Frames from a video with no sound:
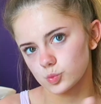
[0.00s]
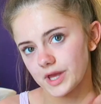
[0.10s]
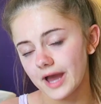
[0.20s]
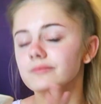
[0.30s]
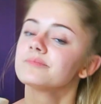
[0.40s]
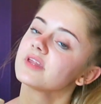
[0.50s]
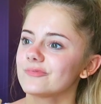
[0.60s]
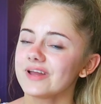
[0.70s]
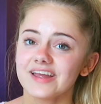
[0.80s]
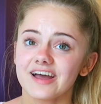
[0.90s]
yeah.
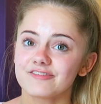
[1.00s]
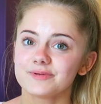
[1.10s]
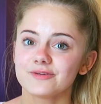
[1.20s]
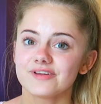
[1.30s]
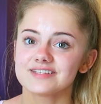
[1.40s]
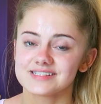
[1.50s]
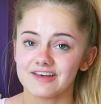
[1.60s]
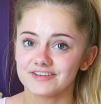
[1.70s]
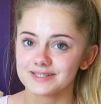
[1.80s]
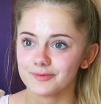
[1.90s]
We have been doing it at
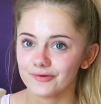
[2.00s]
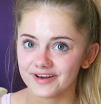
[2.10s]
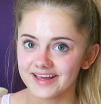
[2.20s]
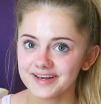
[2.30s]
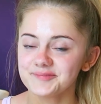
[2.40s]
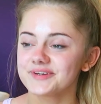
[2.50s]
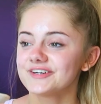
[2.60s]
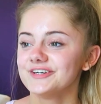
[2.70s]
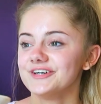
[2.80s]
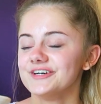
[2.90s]
7 in the morning
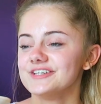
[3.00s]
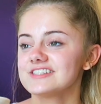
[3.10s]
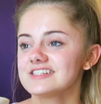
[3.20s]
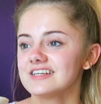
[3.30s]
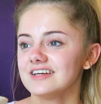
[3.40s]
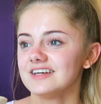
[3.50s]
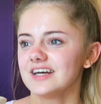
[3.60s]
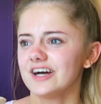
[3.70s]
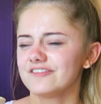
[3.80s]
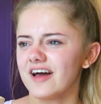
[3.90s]
because
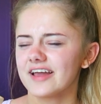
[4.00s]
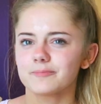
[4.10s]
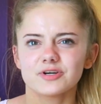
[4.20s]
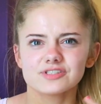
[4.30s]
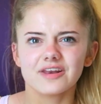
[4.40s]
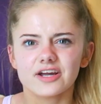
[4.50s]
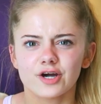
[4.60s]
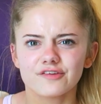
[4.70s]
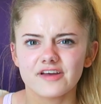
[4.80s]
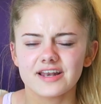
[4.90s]
of like, because of like
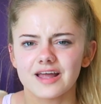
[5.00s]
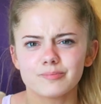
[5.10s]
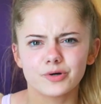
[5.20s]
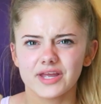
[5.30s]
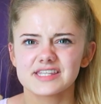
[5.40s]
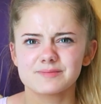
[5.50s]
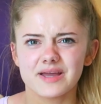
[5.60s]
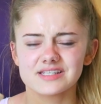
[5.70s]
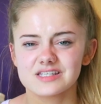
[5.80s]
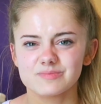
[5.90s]
COVID and like booking
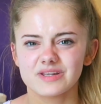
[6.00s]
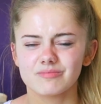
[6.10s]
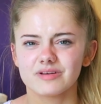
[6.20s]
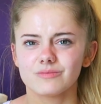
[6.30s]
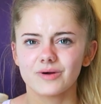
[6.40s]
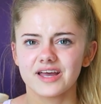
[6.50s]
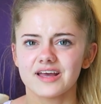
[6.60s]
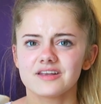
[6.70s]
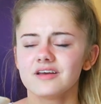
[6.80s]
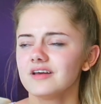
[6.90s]
space has been a bit
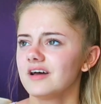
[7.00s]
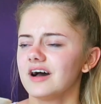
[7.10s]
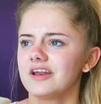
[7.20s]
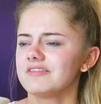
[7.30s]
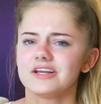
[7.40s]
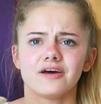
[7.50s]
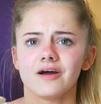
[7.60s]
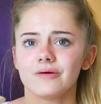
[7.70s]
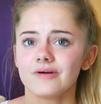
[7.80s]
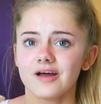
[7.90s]
weird, I don't really
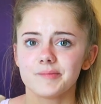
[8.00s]
know,